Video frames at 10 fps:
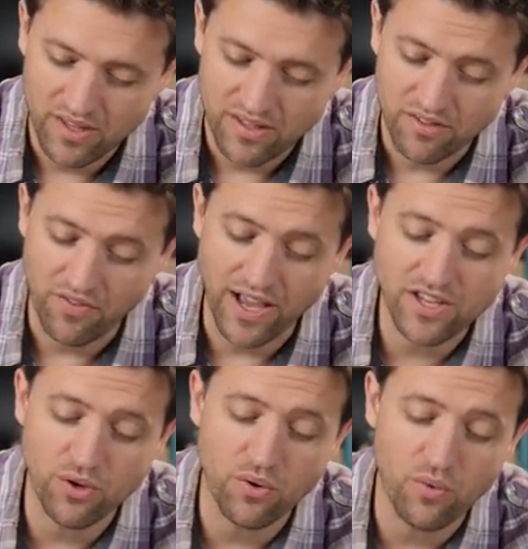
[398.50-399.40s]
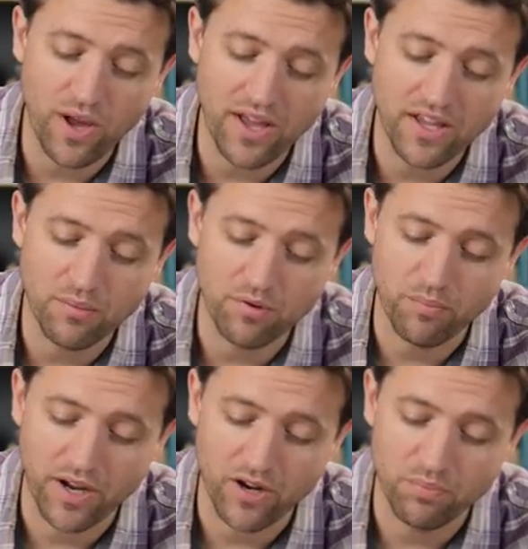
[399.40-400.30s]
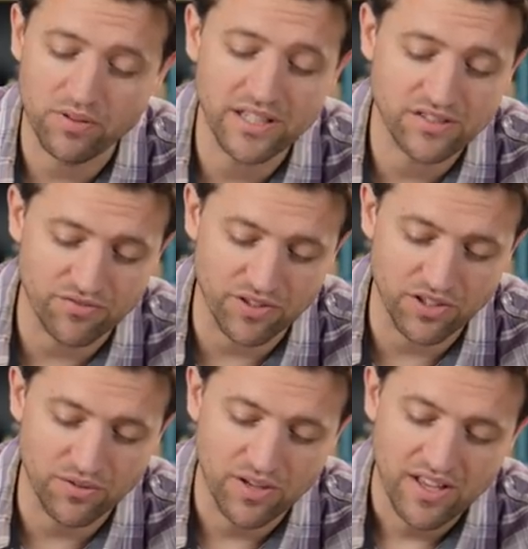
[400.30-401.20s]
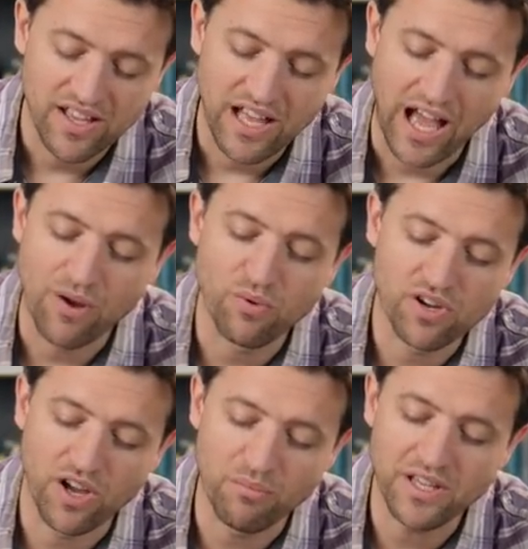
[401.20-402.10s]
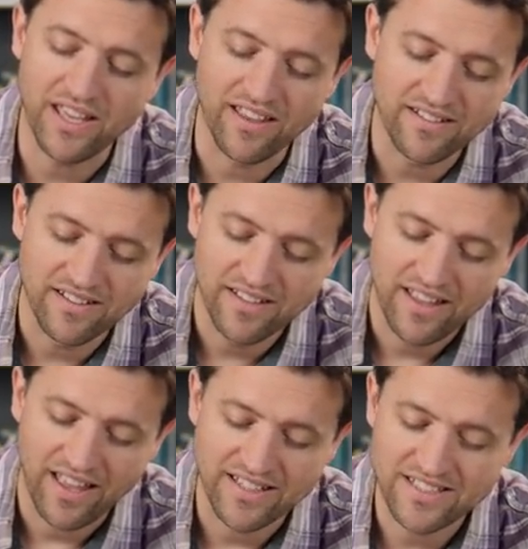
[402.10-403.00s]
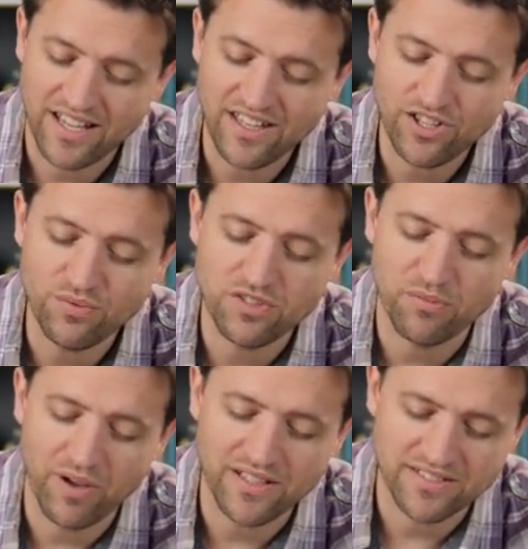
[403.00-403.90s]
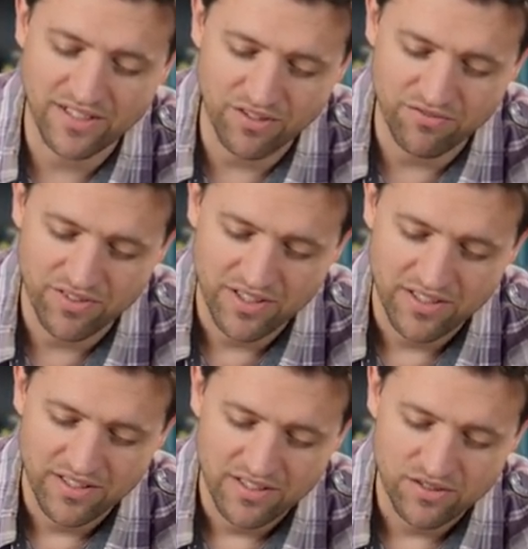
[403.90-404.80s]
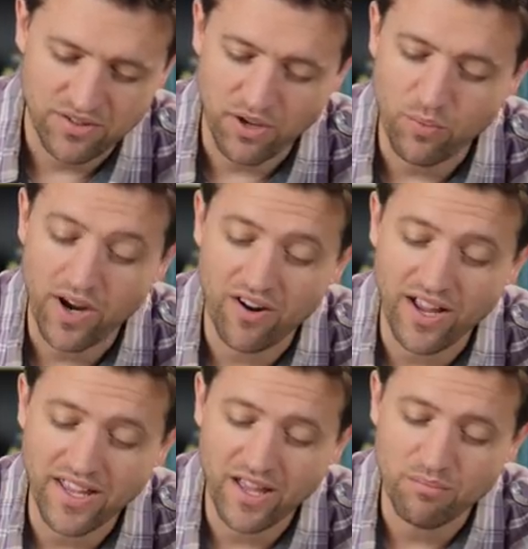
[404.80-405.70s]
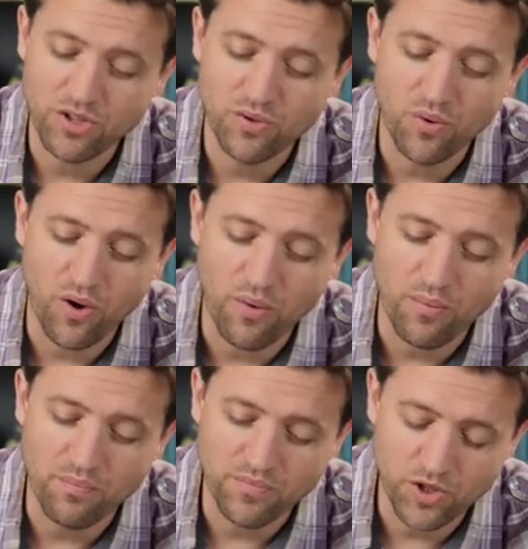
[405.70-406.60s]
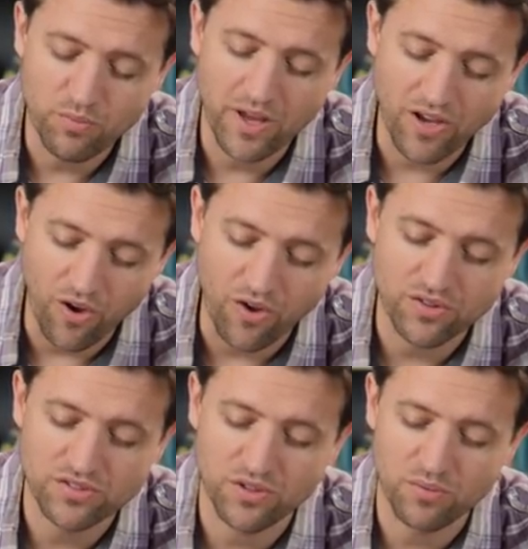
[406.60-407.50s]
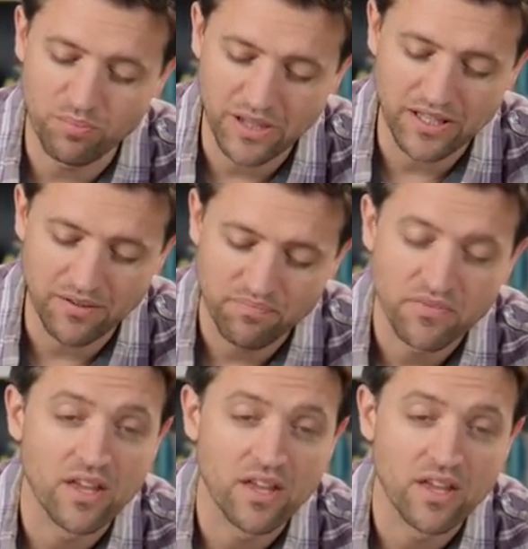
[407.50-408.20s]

If I go away and prepare a place for you, I will come again and take you to myself, so that where I am, you you may also be.